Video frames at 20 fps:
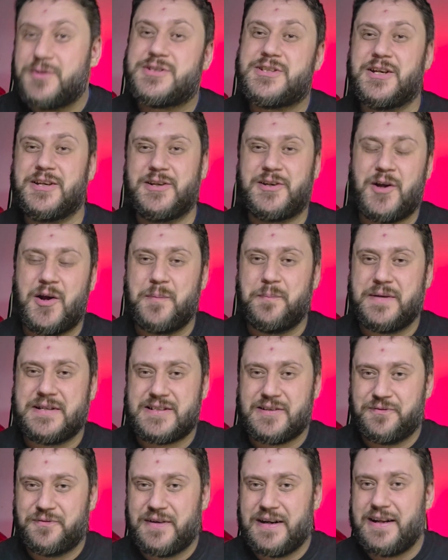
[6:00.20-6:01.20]
so you don't miss
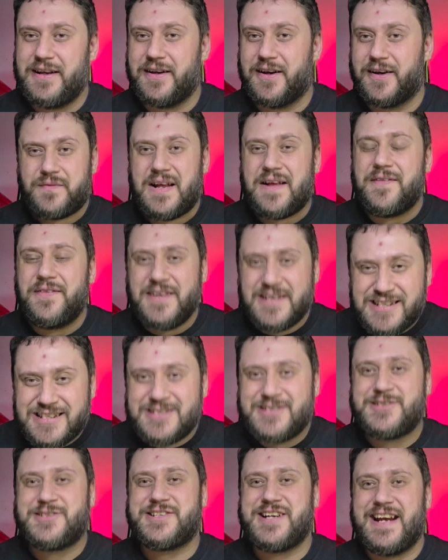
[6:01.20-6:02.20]
a video. This
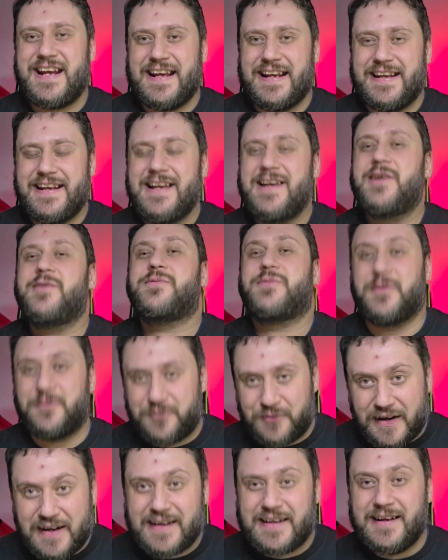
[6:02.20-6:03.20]
is G from
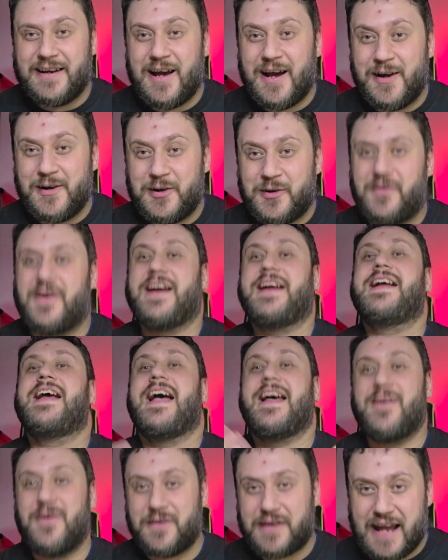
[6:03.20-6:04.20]
Phunken Hungry,
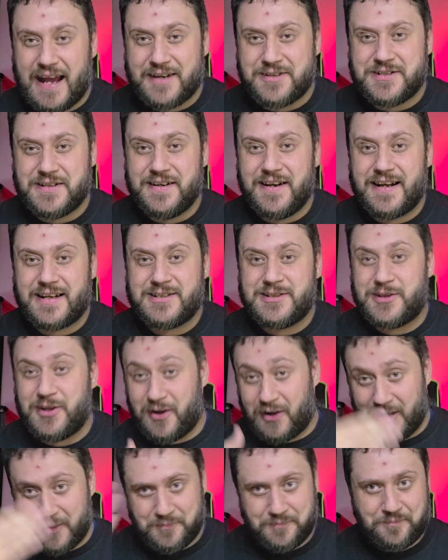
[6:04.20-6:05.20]
and I'll catch you next
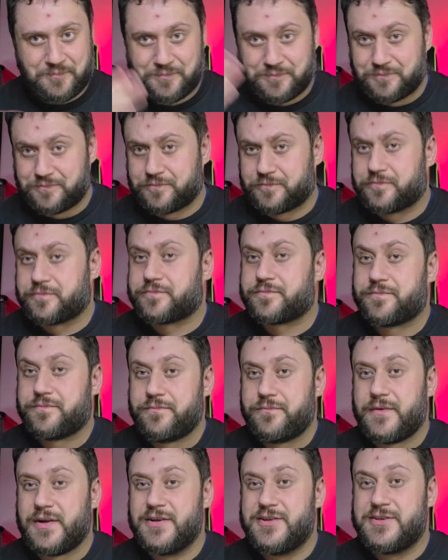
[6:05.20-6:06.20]
time.
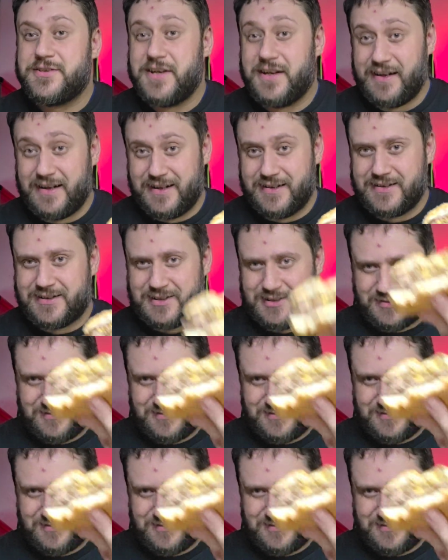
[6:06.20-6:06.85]
Cheers.